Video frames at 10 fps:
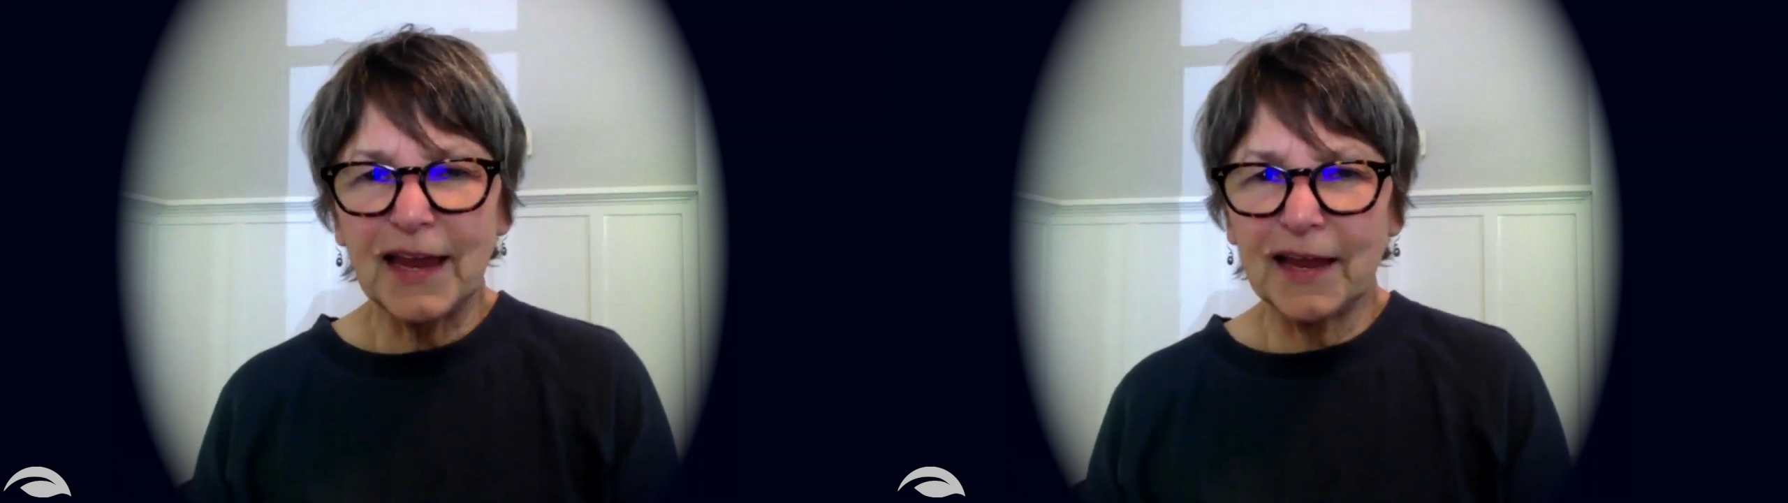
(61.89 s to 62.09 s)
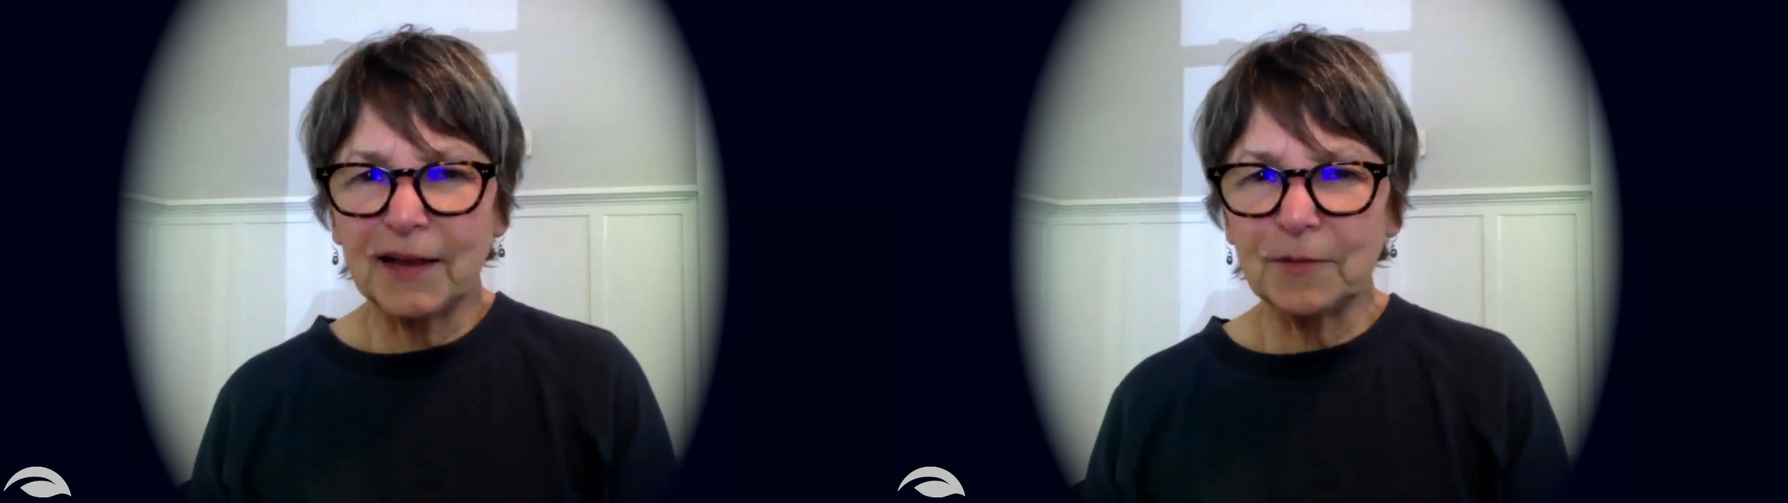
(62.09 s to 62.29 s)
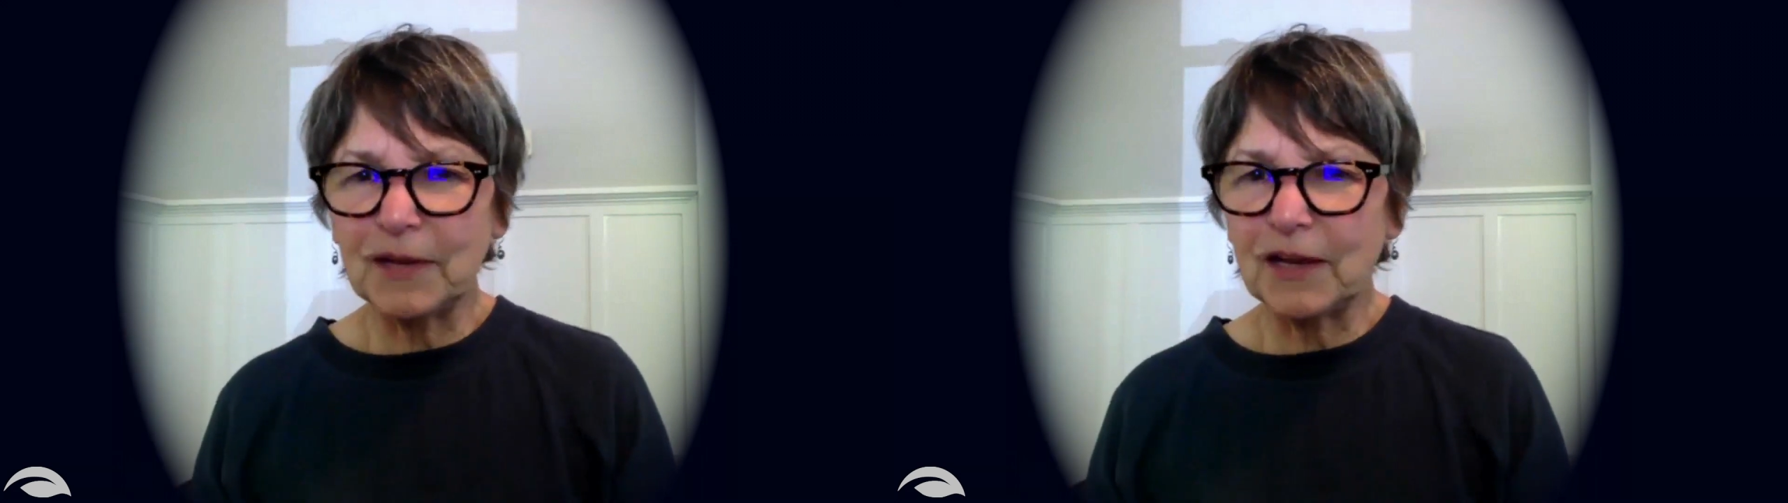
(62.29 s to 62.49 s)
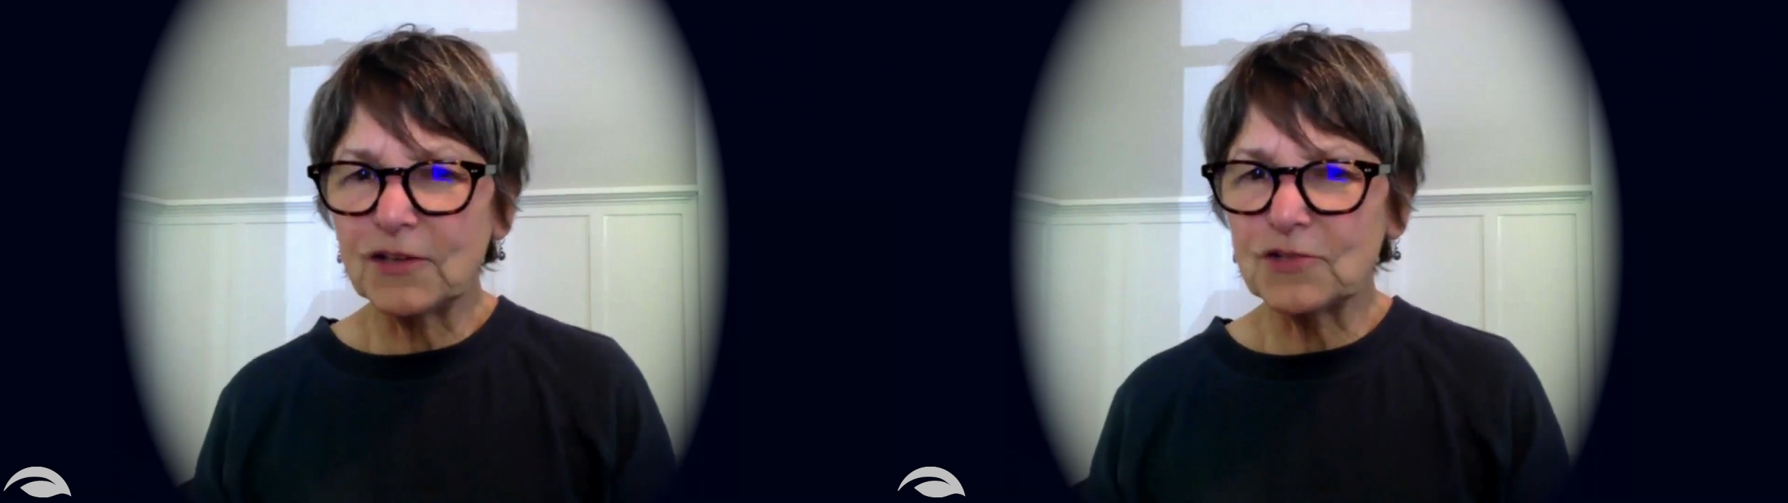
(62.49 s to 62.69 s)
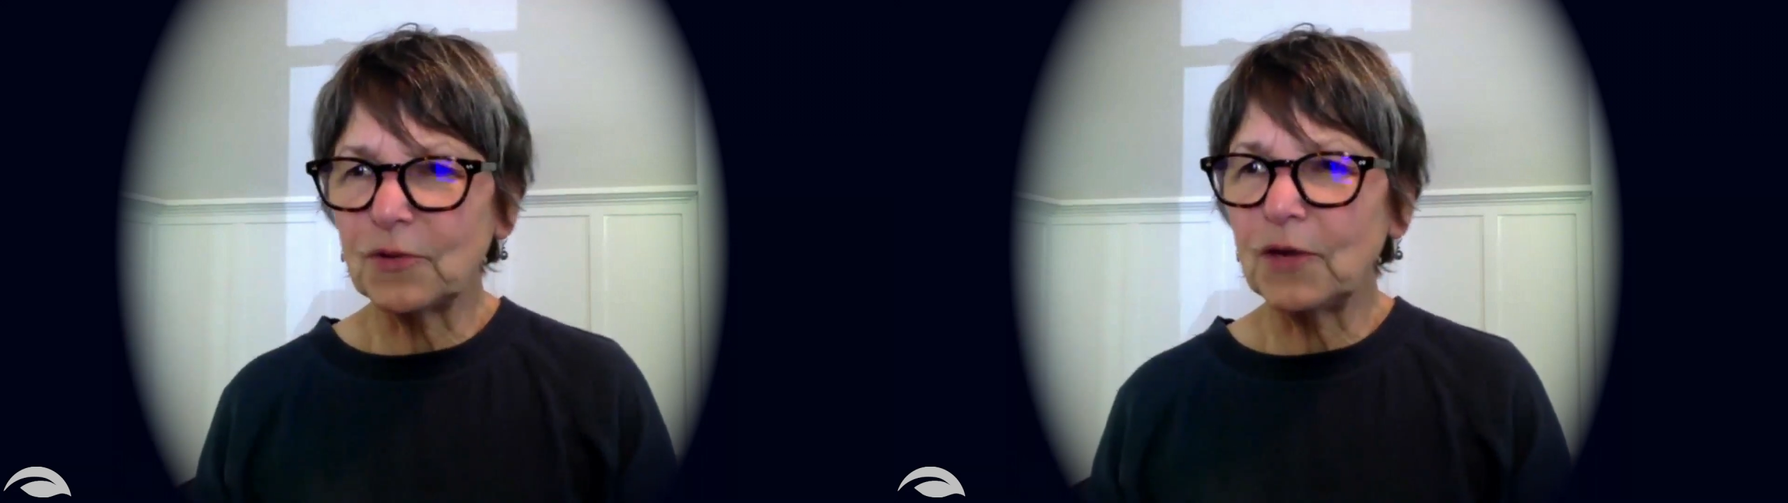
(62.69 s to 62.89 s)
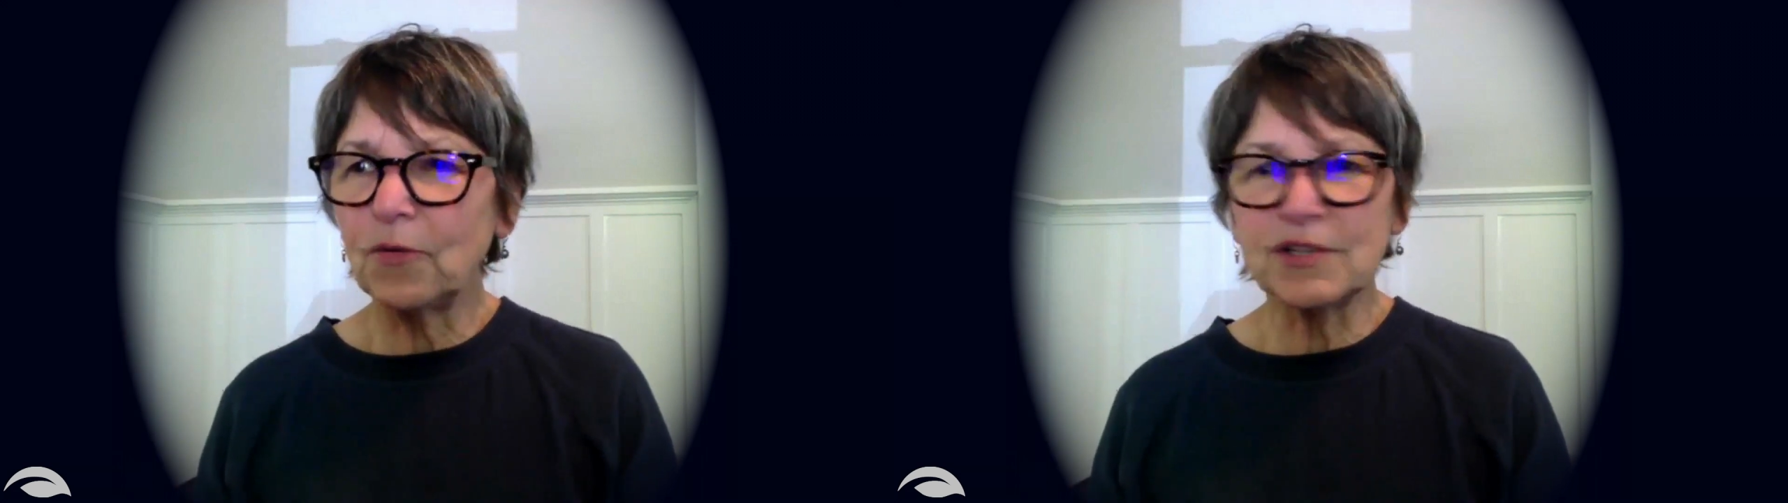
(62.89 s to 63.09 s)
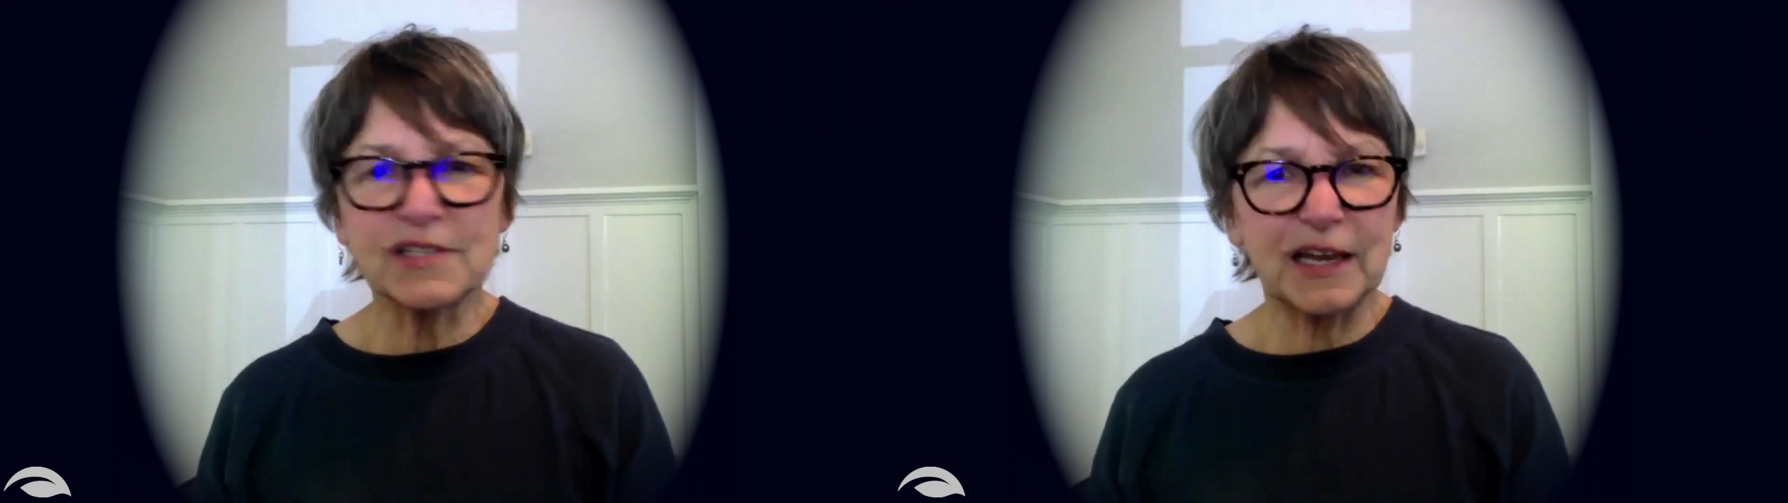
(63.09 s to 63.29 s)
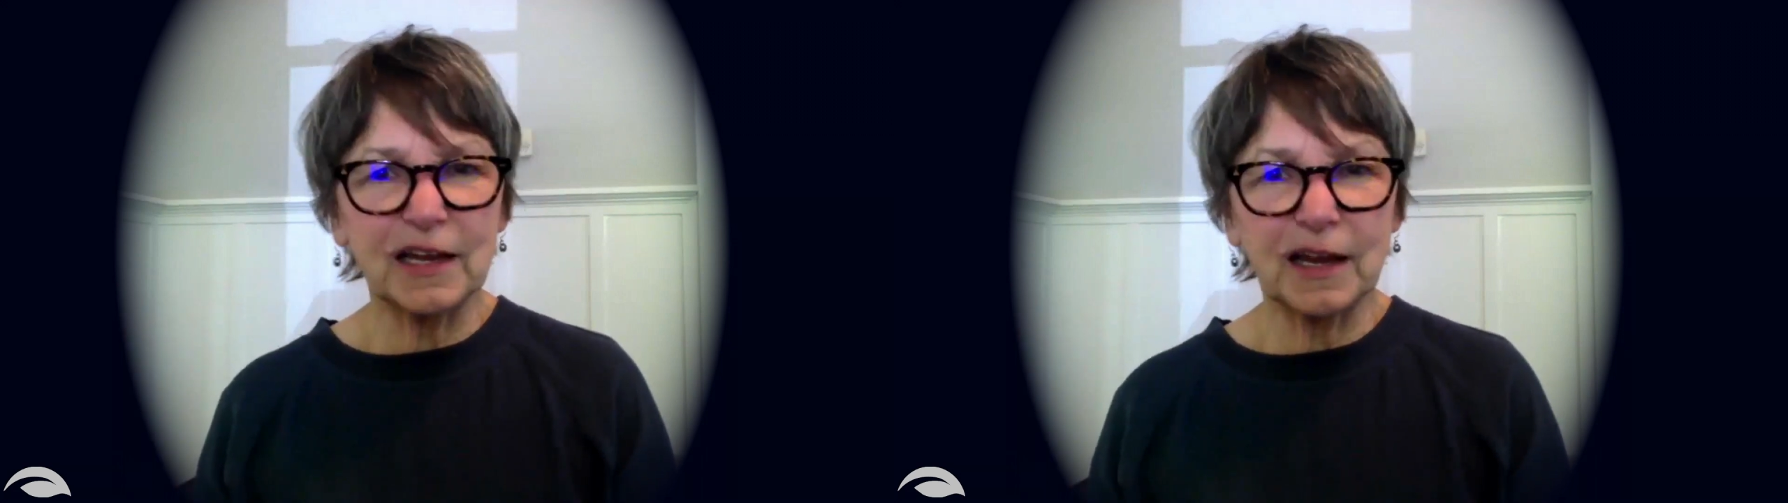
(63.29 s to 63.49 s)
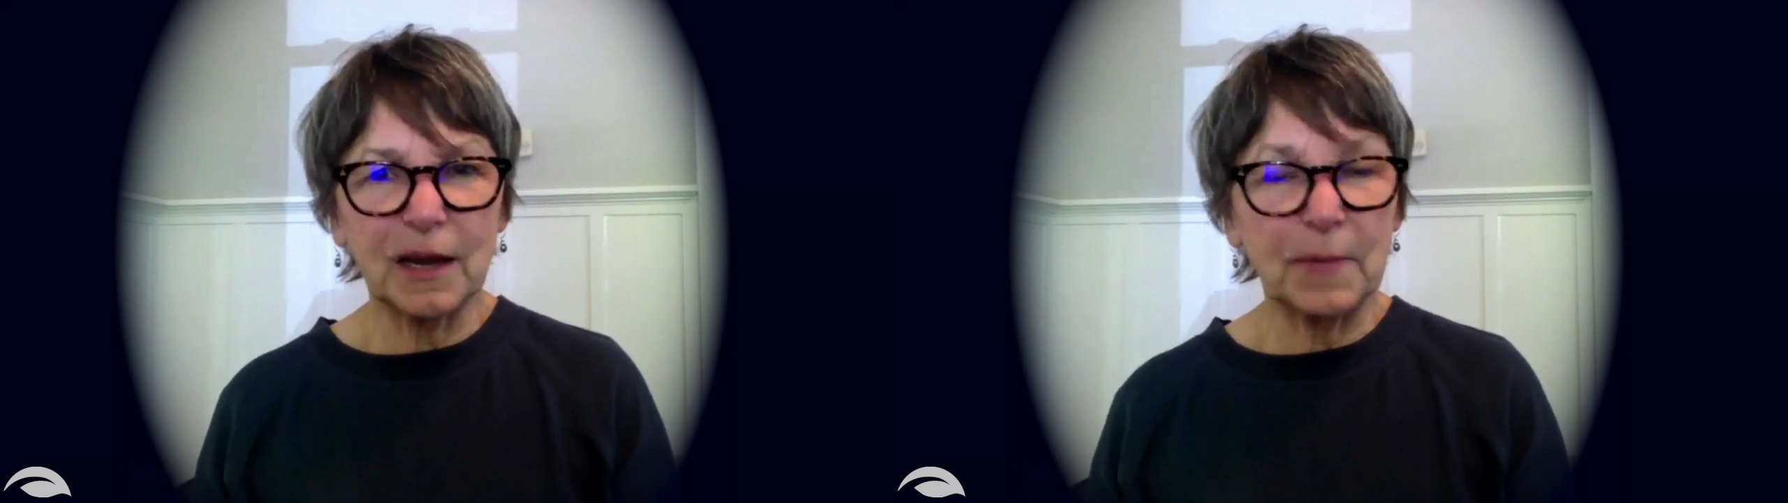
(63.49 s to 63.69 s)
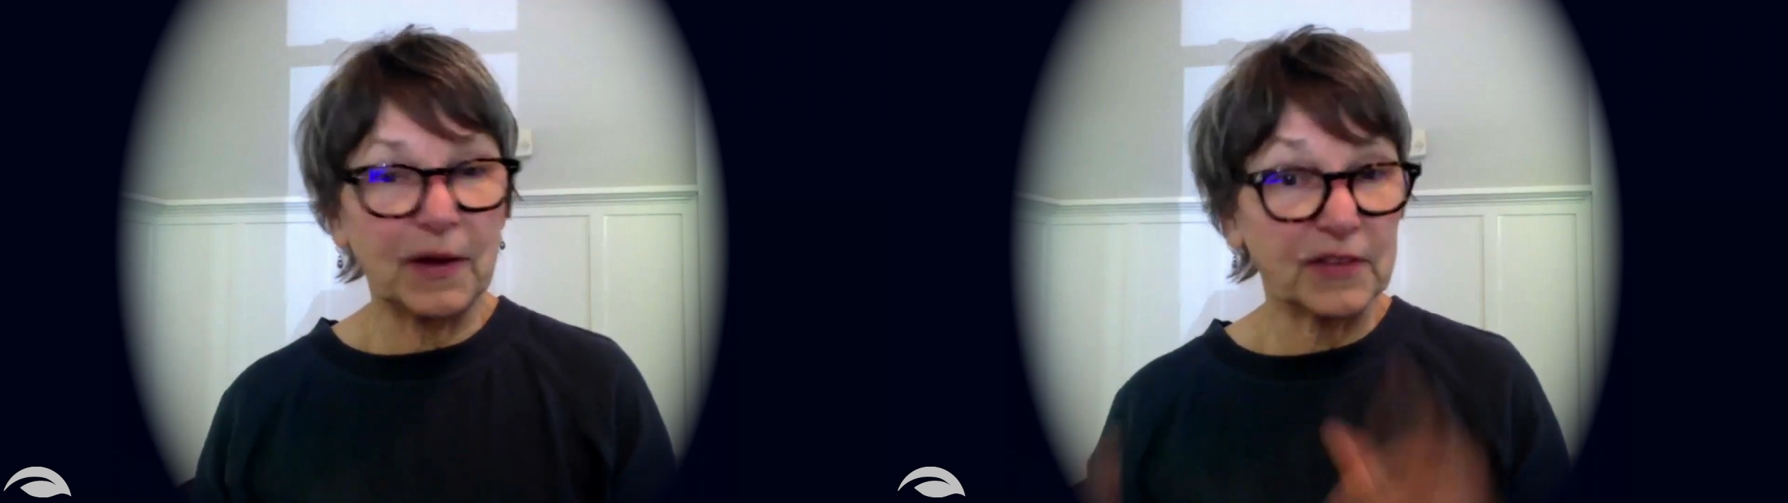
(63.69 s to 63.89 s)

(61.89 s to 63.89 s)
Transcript: And because we were standing up on the